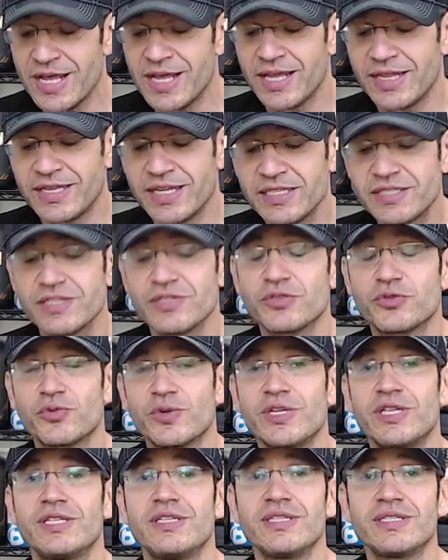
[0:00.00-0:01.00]
This is
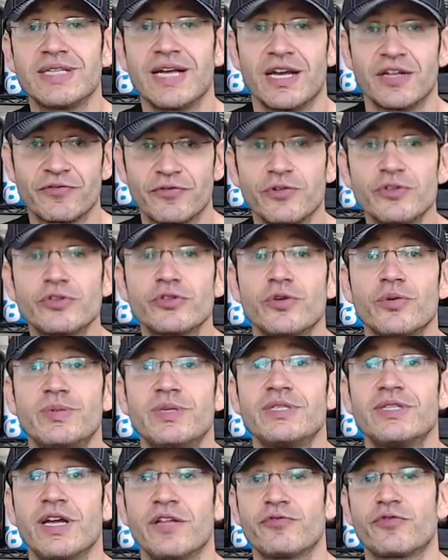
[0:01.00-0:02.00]
really designed, full scoop
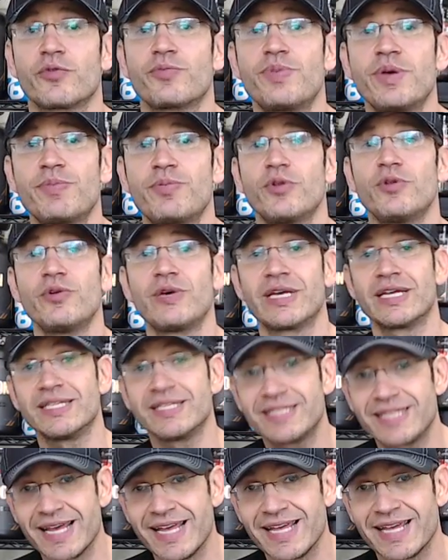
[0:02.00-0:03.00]
designed for people who can
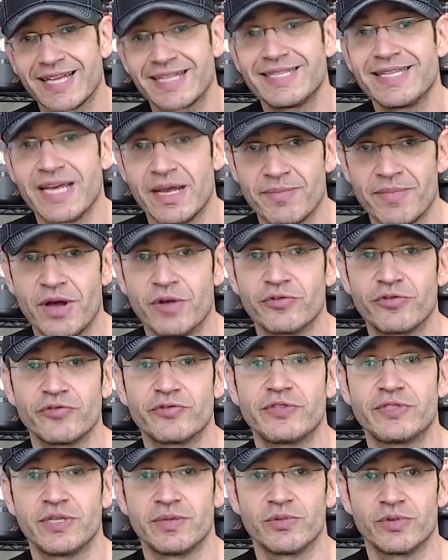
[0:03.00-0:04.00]
take the amount of
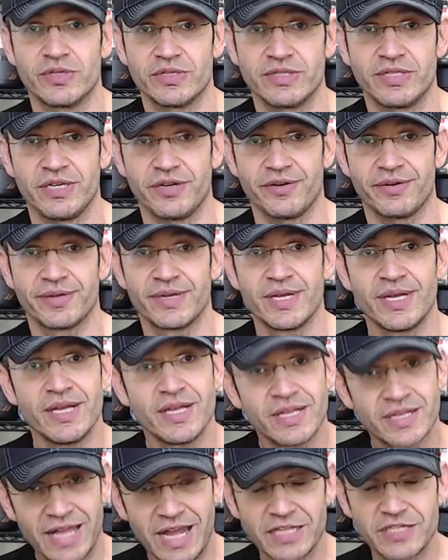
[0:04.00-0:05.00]
stimulants here.
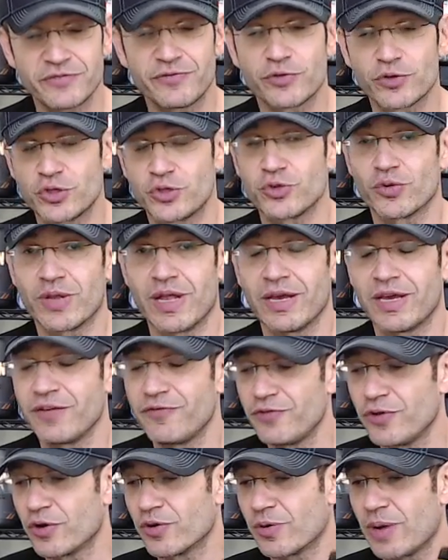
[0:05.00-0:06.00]
That's for sure. Like if
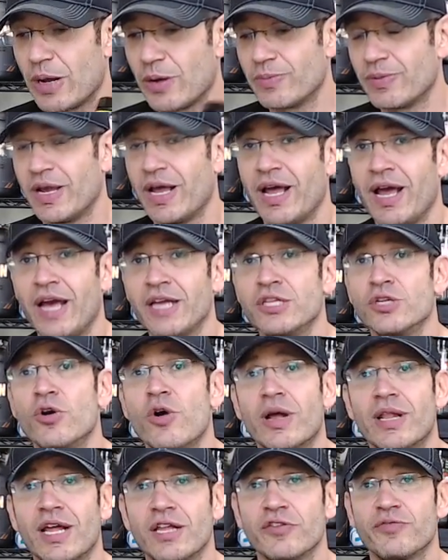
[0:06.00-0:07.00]
you're, I know
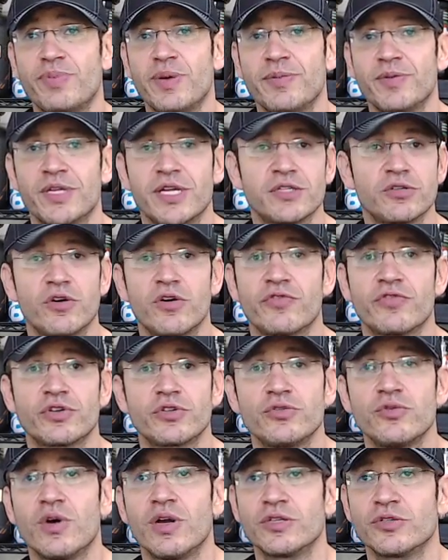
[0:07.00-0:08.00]
a lot of people that over
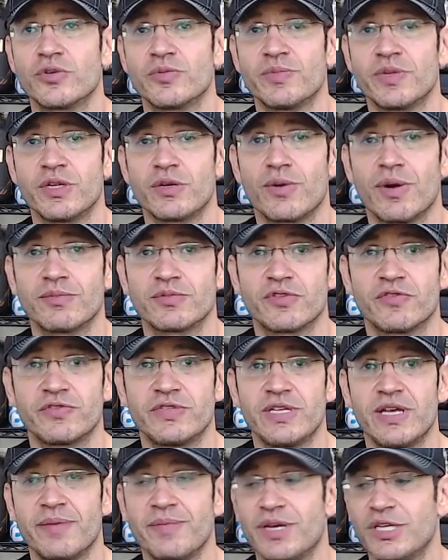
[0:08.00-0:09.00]
200 milligrams of
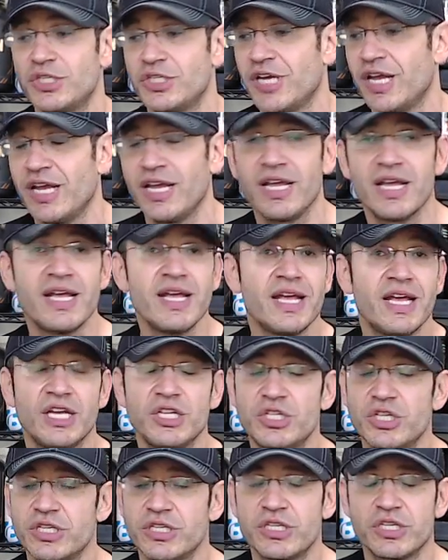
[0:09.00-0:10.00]
DMHA,
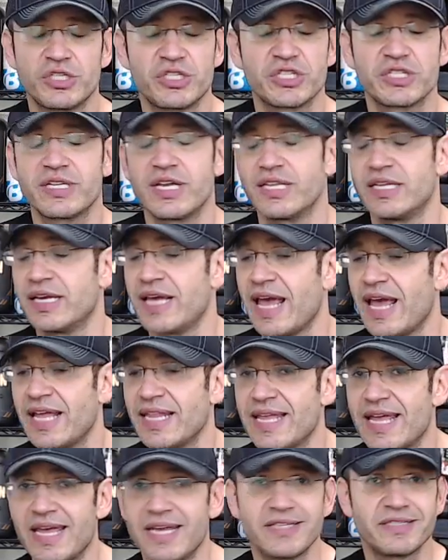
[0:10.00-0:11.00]
they're just getting
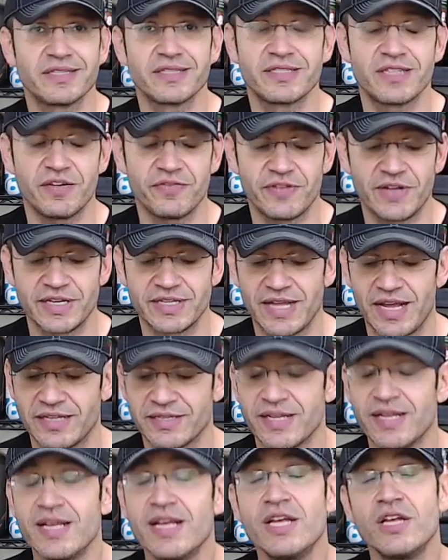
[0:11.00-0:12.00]
headaches and stuff like that.
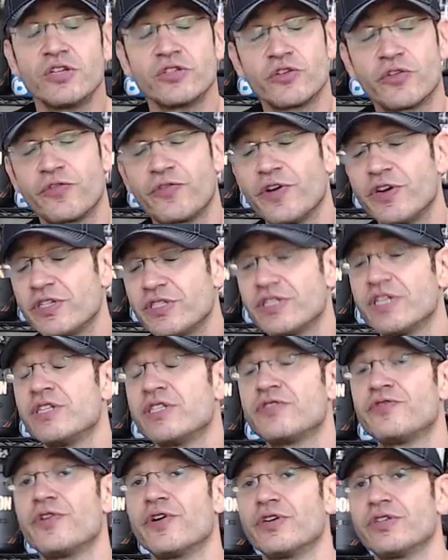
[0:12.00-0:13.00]
So first
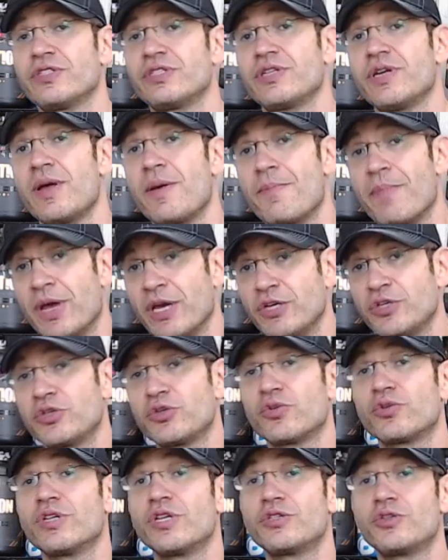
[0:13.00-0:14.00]
things first, make
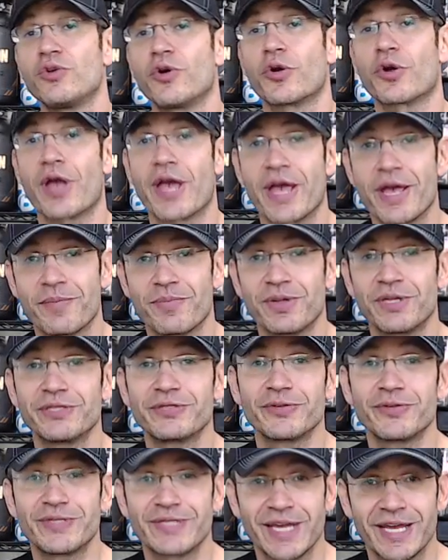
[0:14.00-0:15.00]
sure that you are able
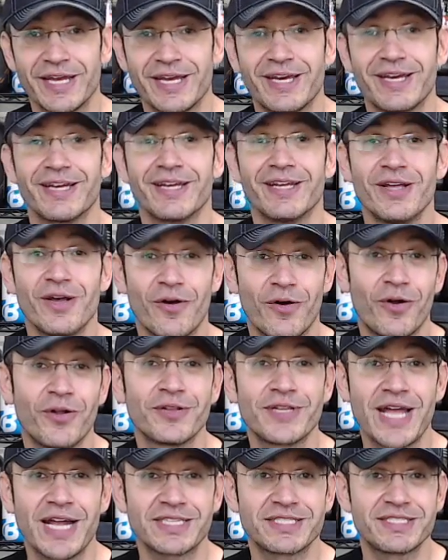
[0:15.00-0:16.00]
to take all
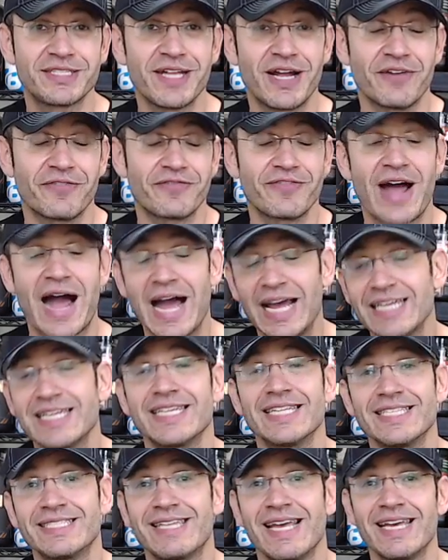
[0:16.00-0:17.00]
that stuff. I
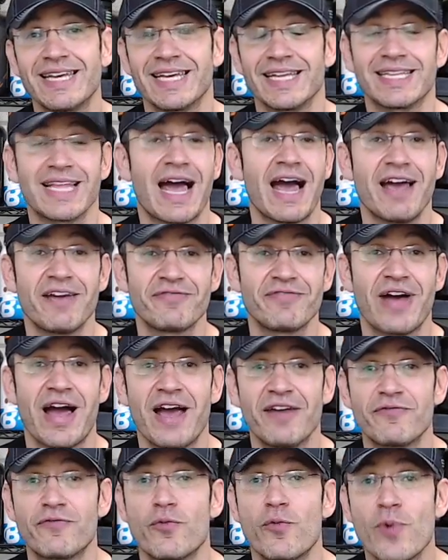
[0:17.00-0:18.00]
can take it.
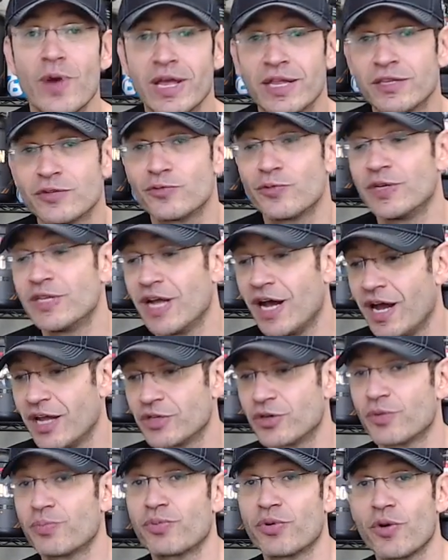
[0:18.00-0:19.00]
I've went with
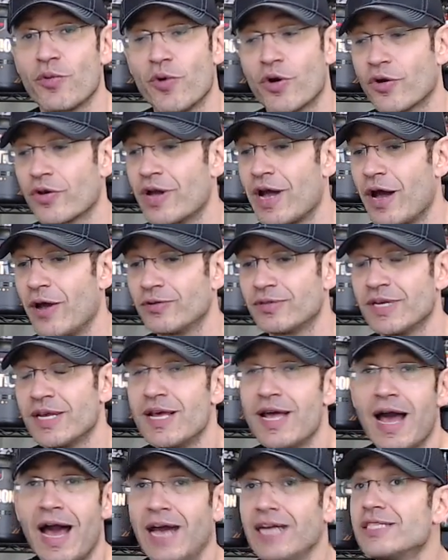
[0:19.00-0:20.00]
other pre-workouts.
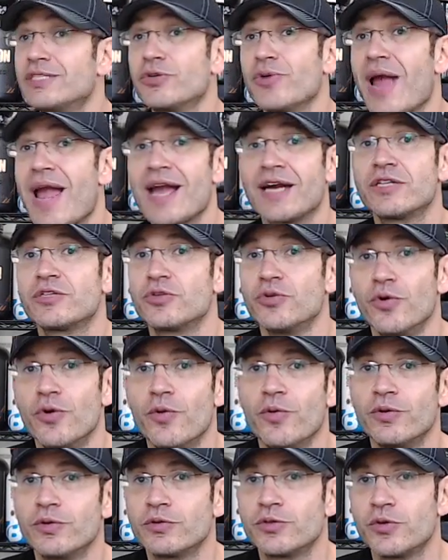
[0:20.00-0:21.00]
I drank
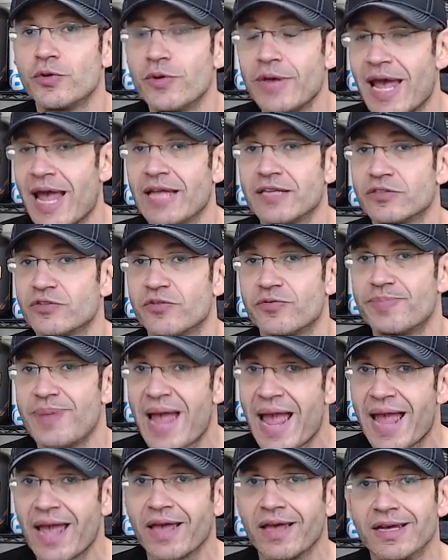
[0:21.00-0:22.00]
two cans of
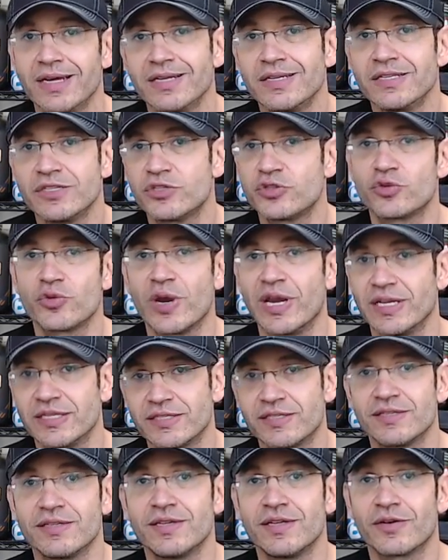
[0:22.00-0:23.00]
Bang
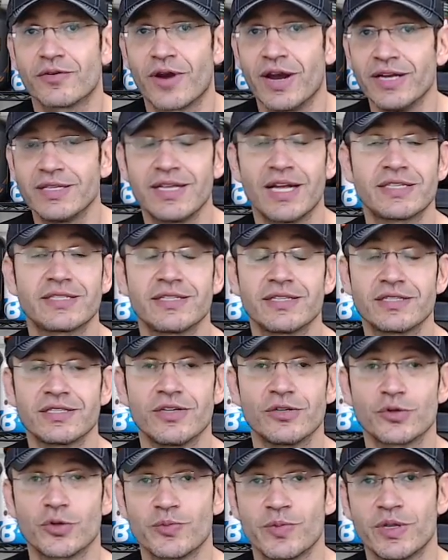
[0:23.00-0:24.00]
straight, right? That's
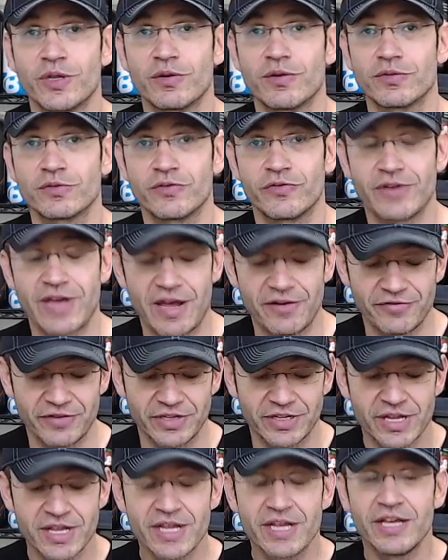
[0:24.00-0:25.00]
600 milligrams of
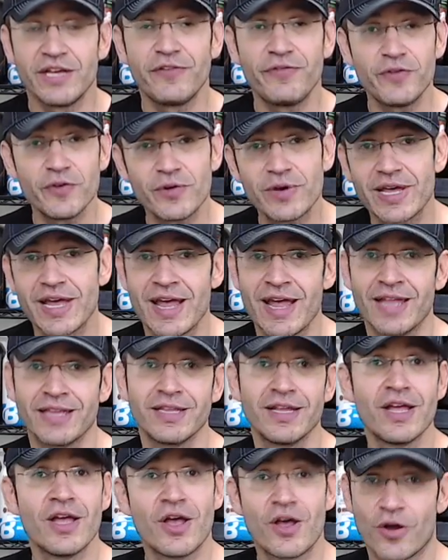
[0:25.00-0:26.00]
caffeine. If you can,
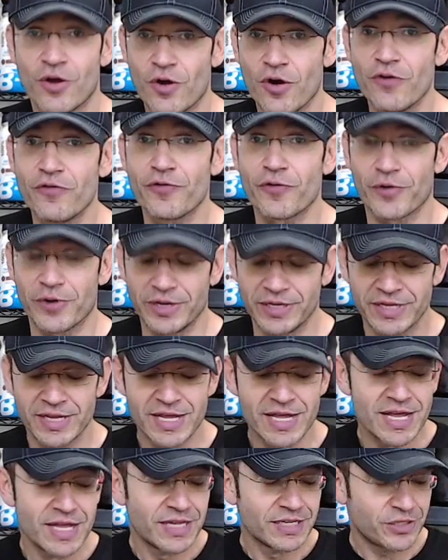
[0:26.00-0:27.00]
go for it.
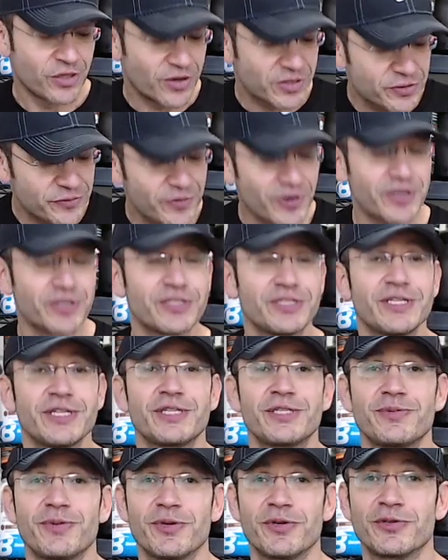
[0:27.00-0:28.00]
So as far as the
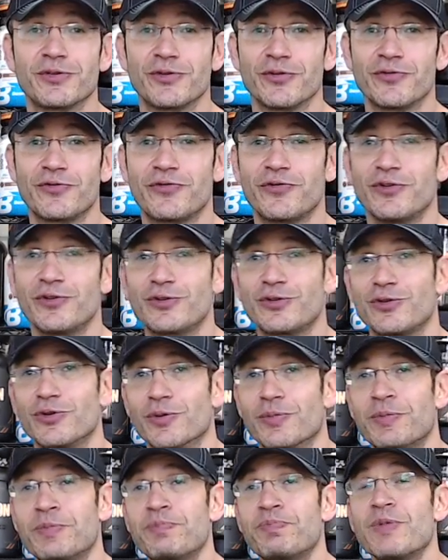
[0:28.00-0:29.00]
experience on the full
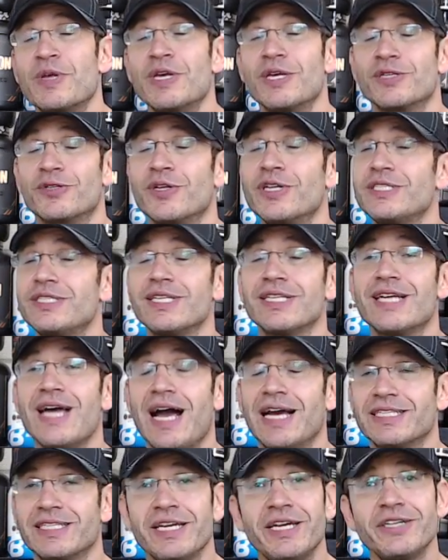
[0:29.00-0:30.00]
scoop. So listen,
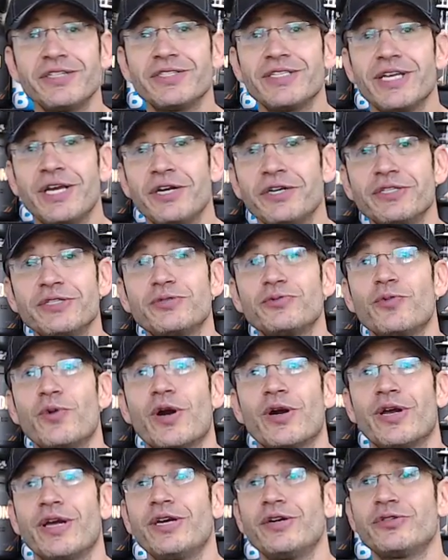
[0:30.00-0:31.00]
guys, here's
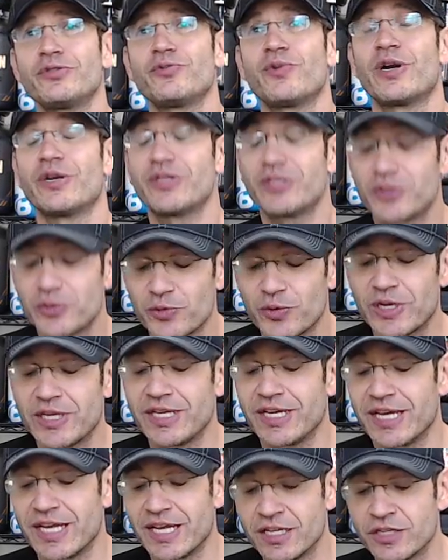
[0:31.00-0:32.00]
where it's
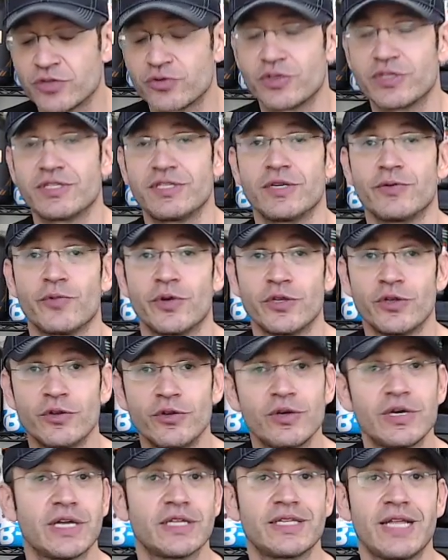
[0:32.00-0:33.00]
really interesting when you
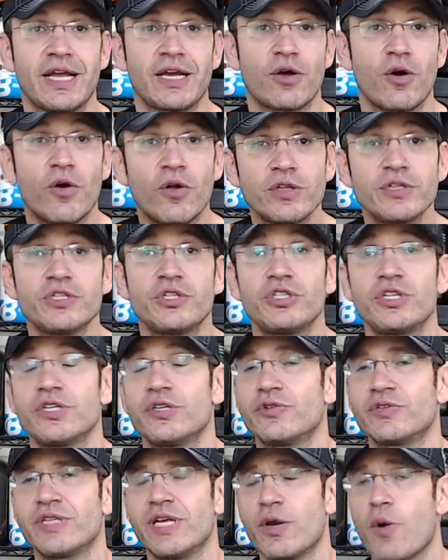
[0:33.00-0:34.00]
look at like all this shit and
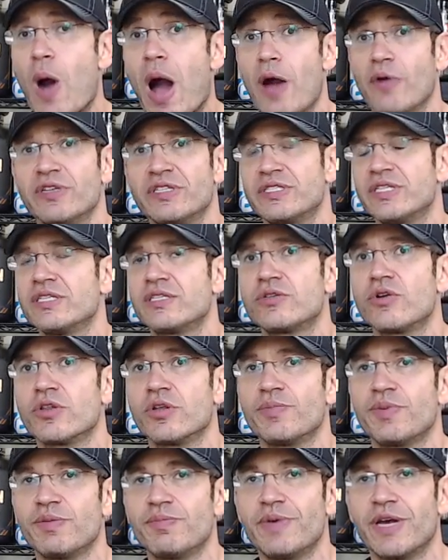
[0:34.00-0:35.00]
you're saying, wow, is this gonna
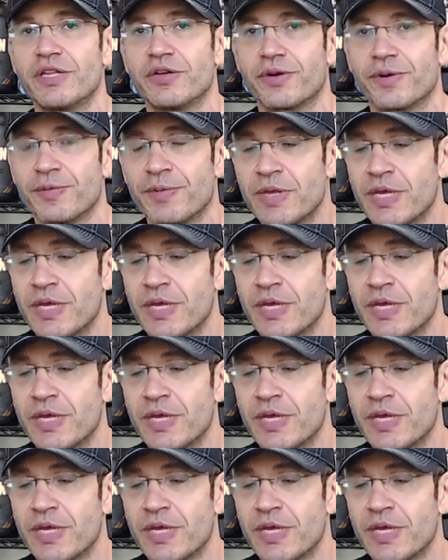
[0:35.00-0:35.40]
be better?